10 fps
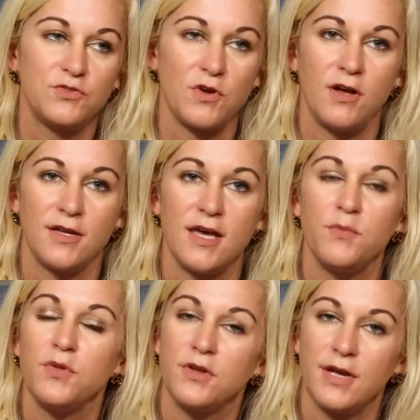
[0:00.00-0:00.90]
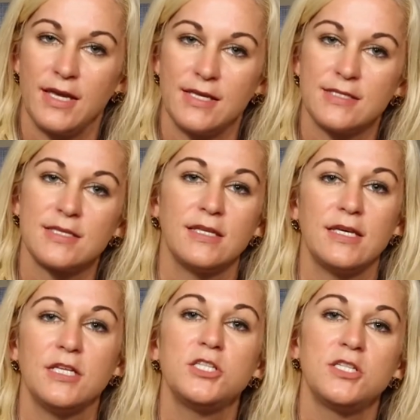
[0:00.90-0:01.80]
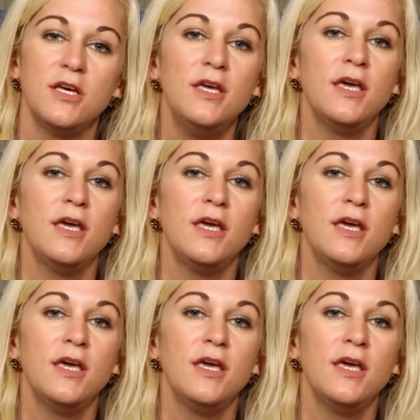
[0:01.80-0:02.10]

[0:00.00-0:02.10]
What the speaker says: drawn up with their hands clenched.